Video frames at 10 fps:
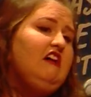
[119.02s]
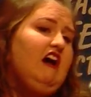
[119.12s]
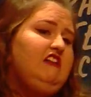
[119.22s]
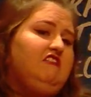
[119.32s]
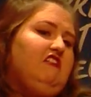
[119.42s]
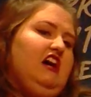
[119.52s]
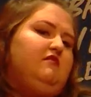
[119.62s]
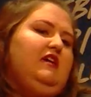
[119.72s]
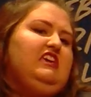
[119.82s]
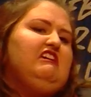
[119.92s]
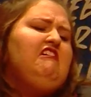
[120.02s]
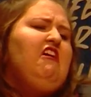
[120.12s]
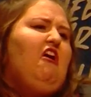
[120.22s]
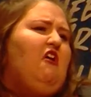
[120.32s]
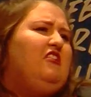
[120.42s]
I don't know how to make it
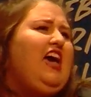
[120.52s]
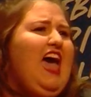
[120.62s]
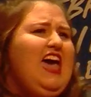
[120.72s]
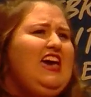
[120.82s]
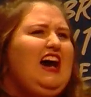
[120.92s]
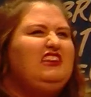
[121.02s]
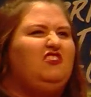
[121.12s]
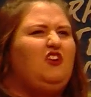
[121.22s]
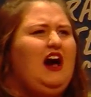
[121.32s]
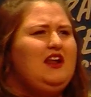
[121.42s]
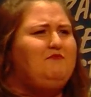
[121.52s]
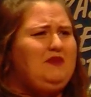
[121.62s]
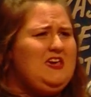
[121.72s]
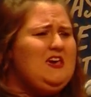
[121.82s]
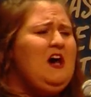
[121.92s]
okay. I don't know how to
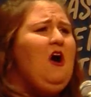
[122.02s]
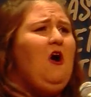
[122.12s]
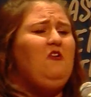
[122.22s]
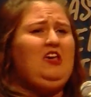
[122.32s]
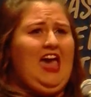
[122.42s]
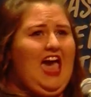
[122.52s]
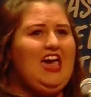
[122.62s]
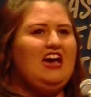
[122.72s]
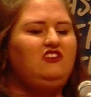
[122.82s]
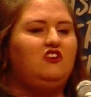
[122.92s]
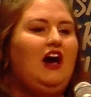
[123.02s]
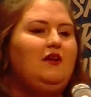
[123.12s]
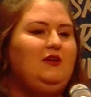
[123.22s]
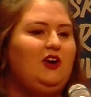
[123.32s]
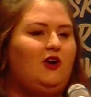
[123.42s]
be okay. don't know how
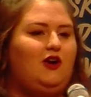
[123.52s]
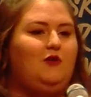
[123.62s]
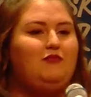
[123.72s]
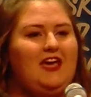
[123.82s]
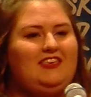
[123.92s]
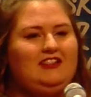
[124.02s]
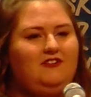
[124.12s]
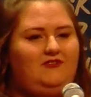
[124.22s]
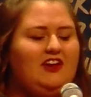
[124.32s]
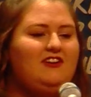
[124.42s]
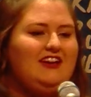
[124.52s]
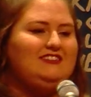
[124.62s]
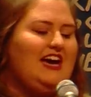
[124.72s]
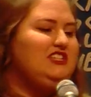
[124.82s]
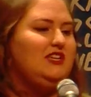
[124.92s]
to be her. Bright yellow
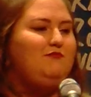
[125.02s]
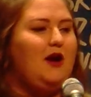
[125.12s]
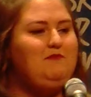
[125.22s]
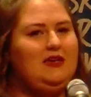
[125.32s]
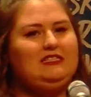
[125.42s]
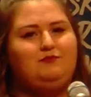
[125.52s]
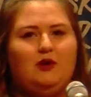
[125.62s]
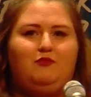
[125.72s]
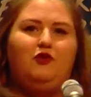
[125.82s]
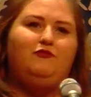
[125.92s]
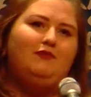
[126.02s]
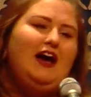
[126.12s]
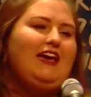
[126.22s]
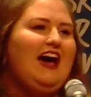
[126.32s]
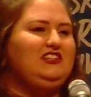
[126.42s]
fingernails, Ashley. Bright pink spill-proof
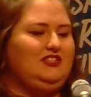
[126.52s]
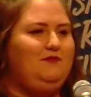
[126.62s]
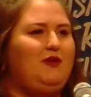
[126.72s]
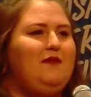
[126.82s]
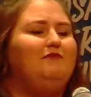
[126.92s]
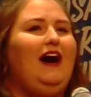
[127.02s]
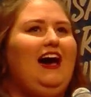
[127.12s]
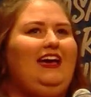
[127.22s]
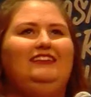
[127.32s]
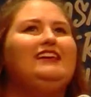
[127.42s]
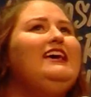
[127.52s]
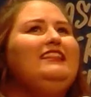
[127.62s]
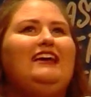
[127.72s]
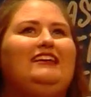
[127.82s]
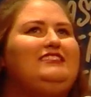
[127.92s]
mug, Ashley. Bright mind
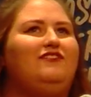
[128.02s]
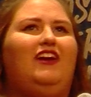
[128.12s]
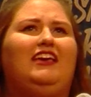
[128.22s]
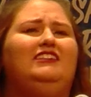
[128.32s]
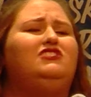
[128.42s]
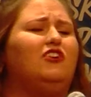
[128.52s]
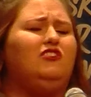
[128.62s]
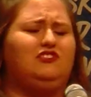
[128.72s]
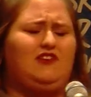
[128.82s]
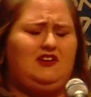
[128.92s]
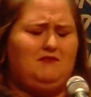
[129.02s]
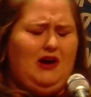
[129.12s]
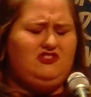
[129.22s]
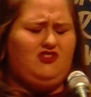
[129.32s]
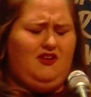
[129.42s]
that isn't running in circles around a
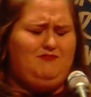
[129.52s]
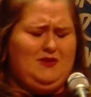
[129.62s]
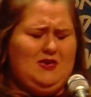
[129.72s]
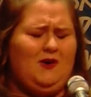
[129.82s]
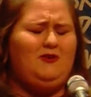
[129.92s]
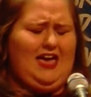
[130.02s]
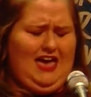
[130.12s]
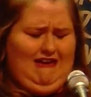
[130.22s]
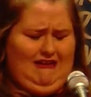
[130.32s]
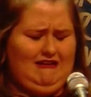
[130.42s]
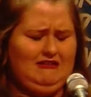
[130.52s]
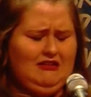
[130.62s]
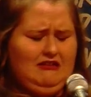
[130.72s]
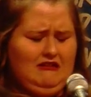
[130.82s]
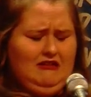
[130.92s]
mantra of be okay.
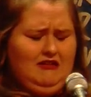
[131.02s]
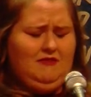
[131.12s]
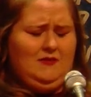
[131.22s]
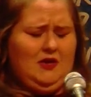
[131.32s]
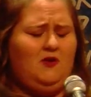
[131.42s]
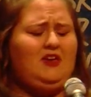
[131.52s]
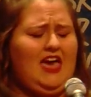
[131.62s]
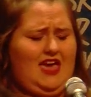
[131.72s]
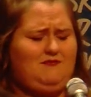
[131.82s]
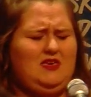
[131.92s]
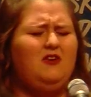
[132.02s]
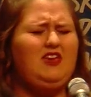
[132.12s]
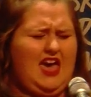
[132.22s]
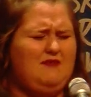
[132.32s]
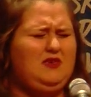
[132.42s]
Be okay, be
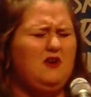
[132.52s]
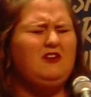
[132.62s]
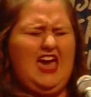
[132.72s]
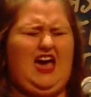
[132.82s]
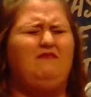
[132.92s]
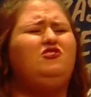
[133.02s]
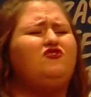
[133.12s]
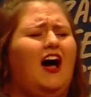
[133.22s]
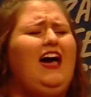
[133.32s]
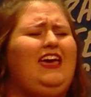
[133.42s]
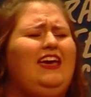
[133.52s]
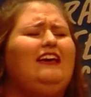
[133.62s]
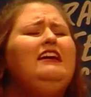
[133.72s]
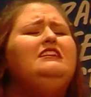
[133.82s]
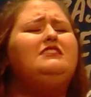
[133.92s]
okay, be okay. I'm
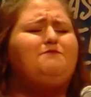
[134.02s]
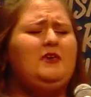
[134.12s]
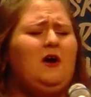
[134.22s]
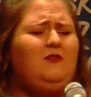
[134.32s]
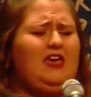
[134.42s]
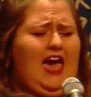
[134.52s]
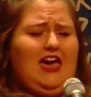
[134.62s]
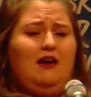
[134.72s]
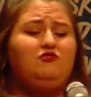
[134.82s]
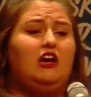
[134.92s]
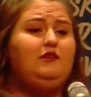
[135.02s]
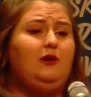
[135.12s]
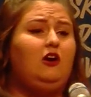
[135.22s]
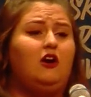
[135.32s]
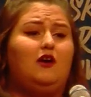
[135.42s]
trying to be okay. I'm trying to
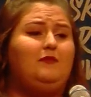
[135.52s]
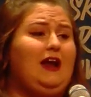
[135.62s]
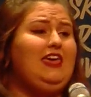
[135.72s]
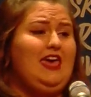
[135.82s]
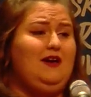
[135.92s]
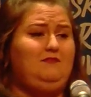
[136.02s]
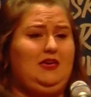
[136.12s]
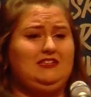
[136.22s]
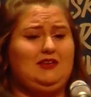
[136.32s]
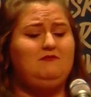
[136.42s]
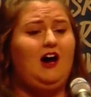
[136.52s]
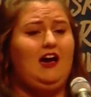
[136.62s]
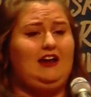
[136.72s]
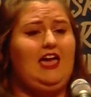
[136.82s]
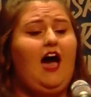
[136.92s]
be her, but I can't because I'm
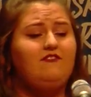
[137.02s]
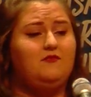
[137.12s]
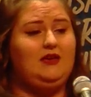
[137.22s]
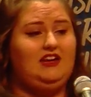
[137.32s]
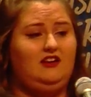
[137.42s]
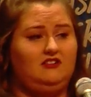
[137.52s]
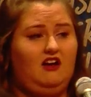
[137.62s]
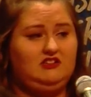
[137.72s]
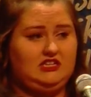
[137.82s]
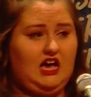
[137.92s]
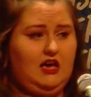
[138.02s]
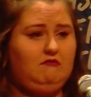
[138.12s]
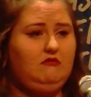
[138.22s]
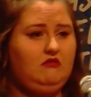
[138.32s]
not, and I haven't been in a long time.